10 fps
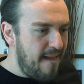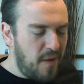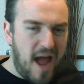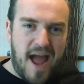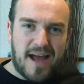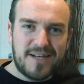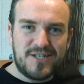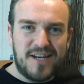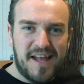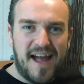But
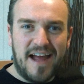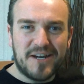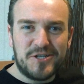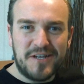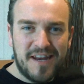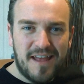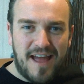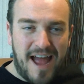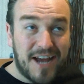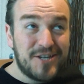actually
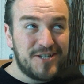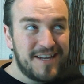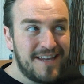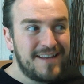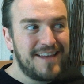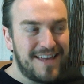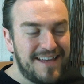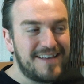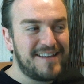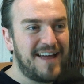actioning
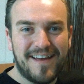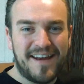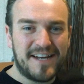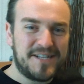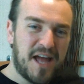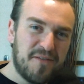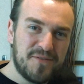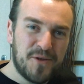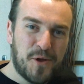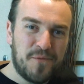it and actually
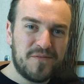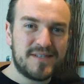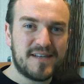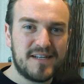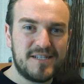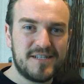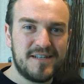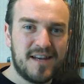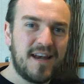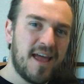having the
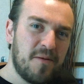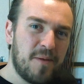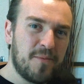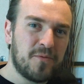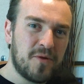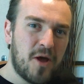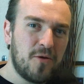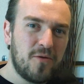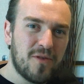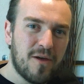conversation and letting people
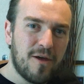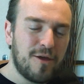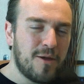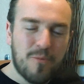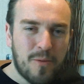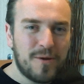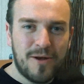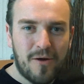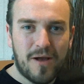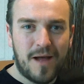know that you're probably
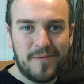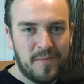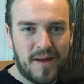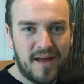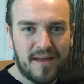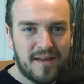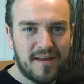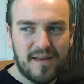not coming back,